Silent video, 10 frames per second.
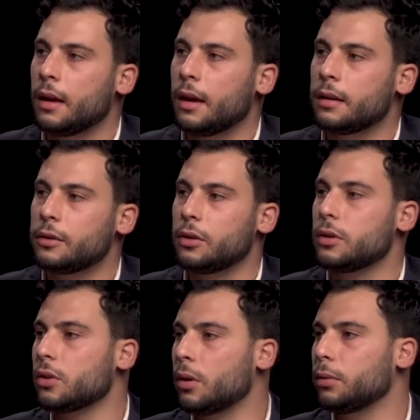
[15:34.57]
And a good
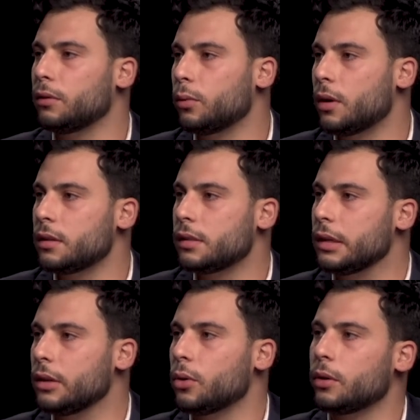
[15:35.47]
example of one is
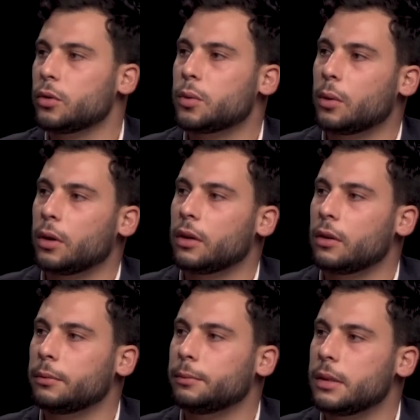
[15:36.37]
T-Coin, which we're working
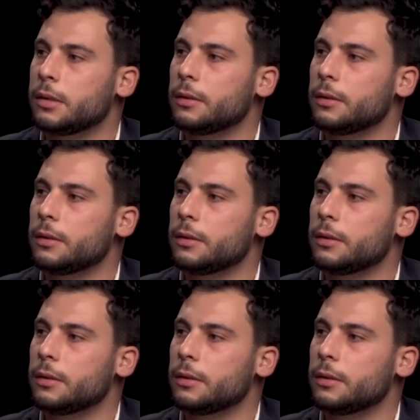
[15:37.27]
on, isn't